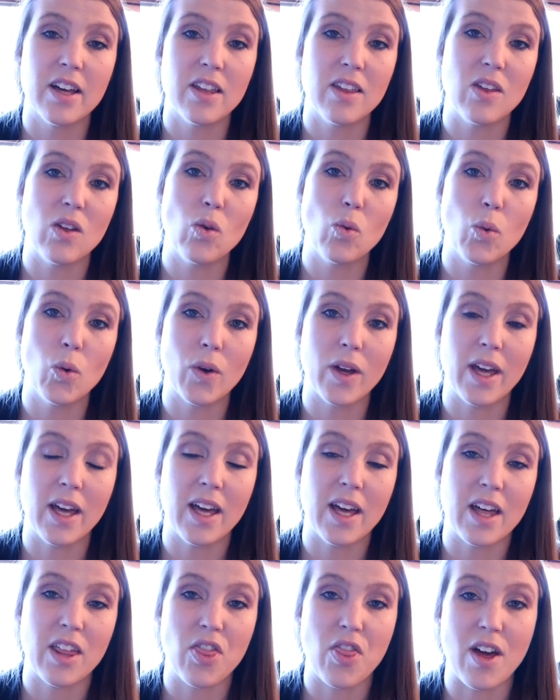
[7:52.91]
You will
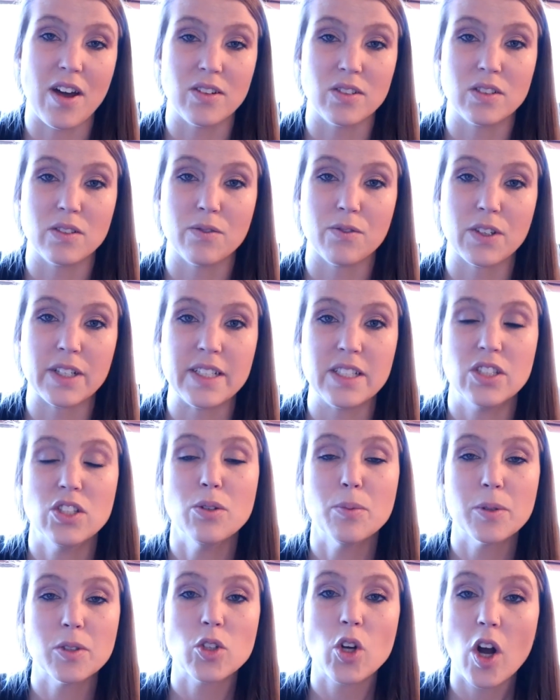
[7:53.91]
get 1,000 free
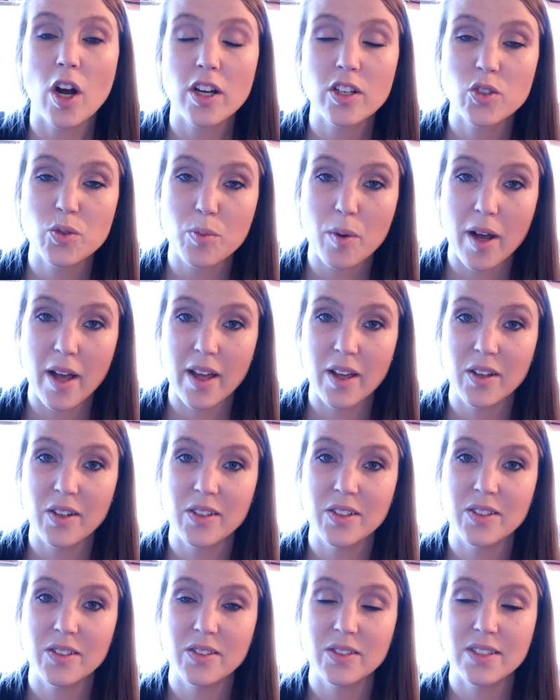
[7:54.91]
supercharge
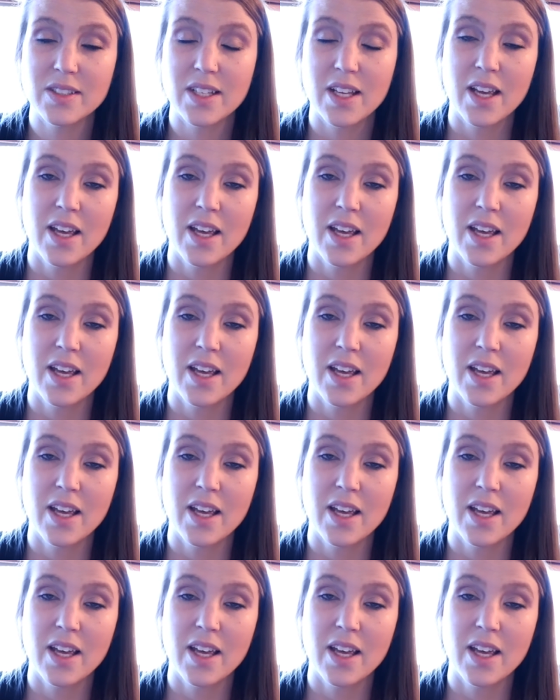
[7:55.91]
miles,